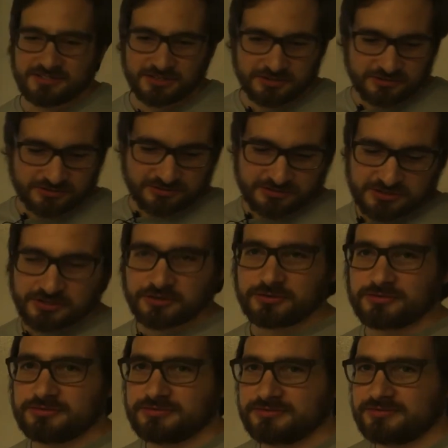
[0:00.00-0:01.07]

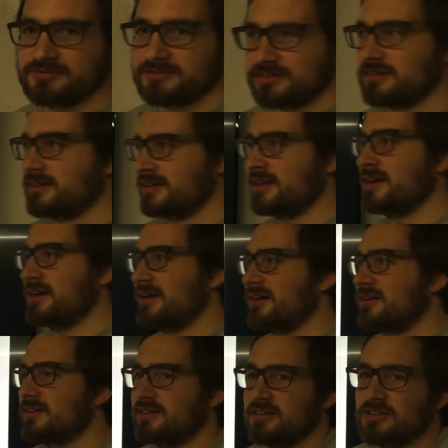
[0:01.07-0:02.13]
So
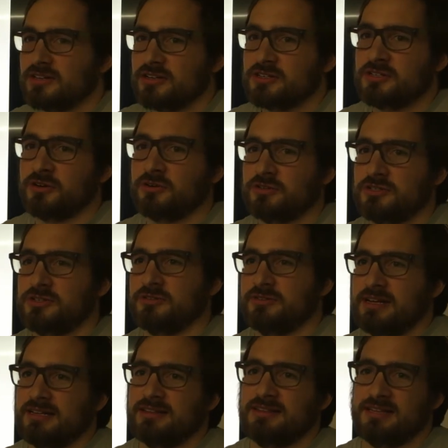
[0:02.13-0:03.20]
yeah. So
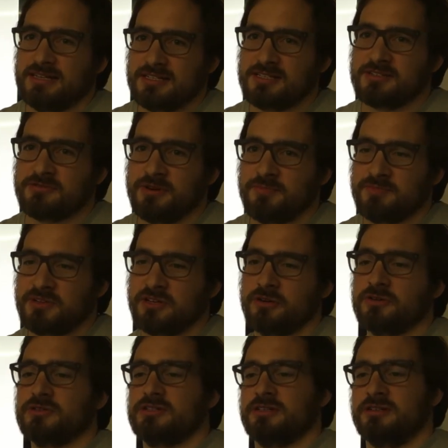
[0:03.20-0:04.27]
that test script
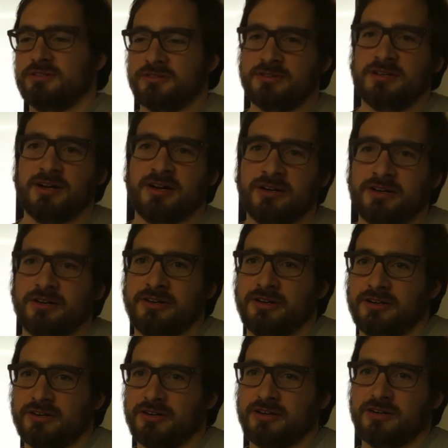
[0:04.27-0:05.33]
goes into the
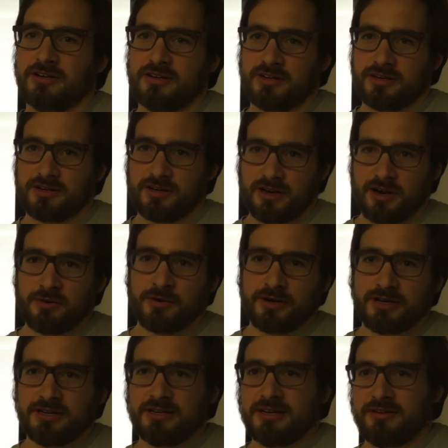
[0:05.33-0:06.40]
other
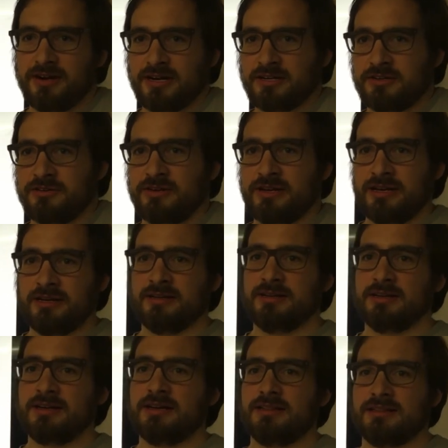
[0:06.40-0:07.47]
working directory, and
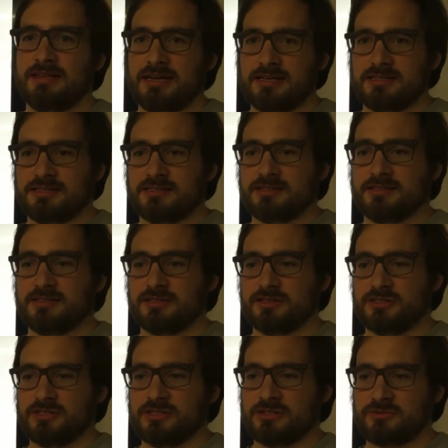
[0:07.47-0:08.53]
the git test
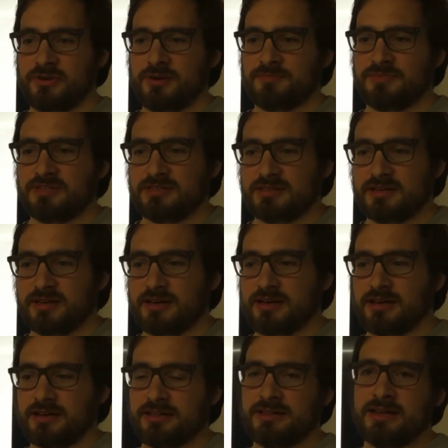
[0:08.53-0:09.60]
script
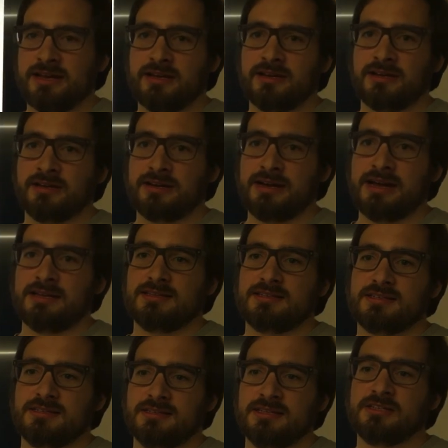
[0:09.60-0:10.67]
then
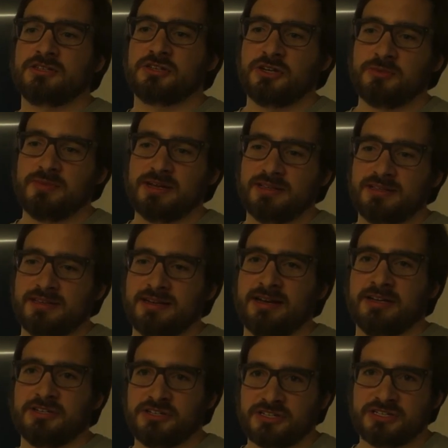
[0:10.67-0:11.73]
gets this commit that
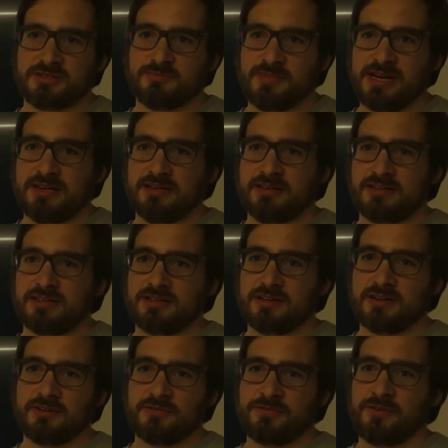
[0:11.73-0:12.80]
I just made
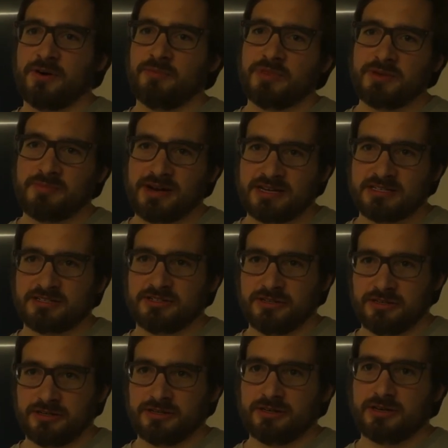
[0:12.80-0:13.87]
from the
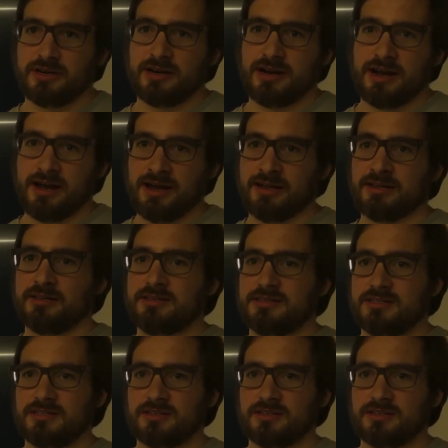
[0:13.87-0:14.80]
master and